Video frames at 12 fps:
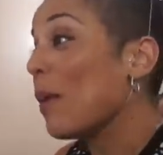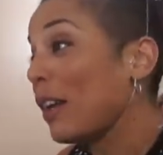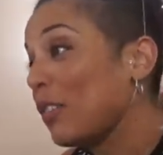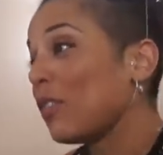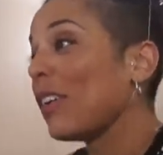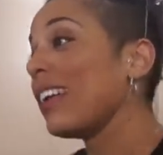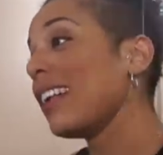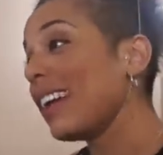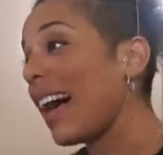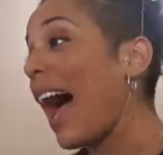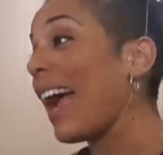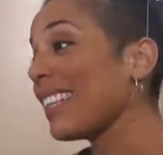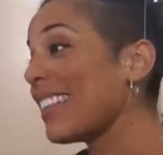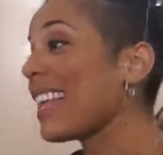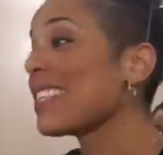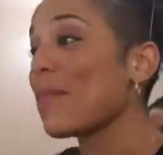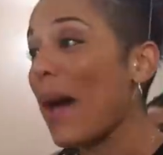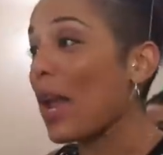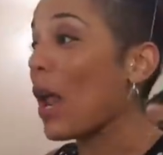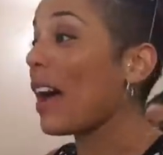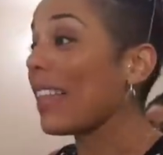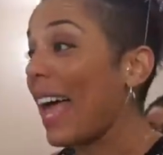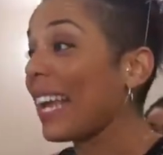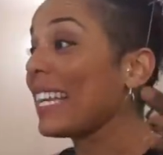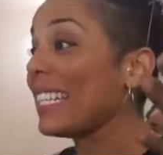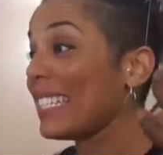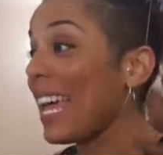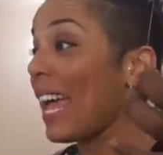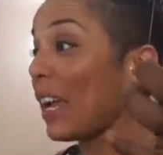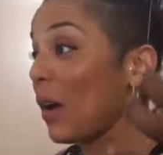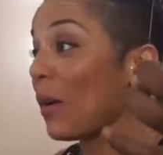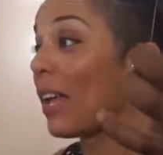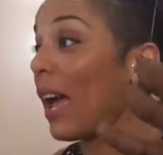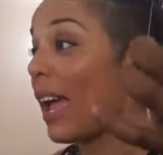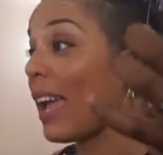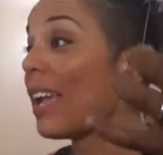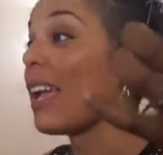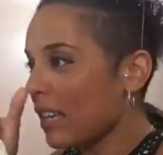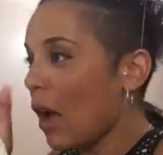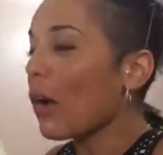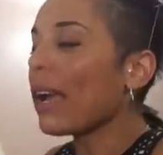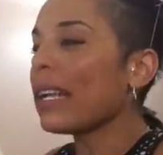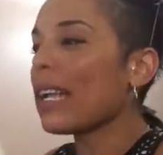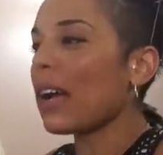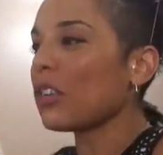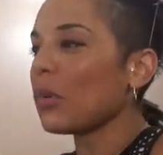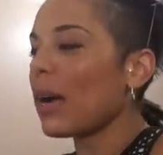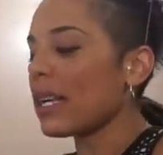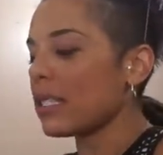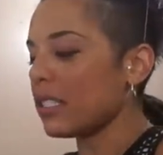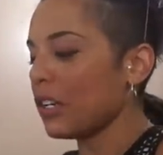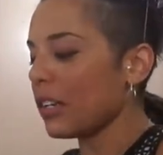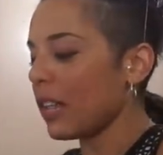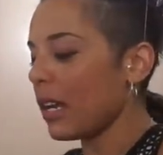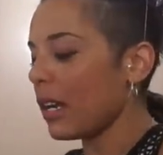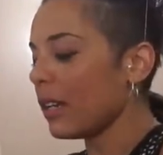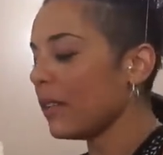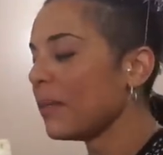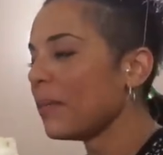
much, Vita. I, that's yeah. about all I can take. Okay. Okay, Dr. Wise, you're there.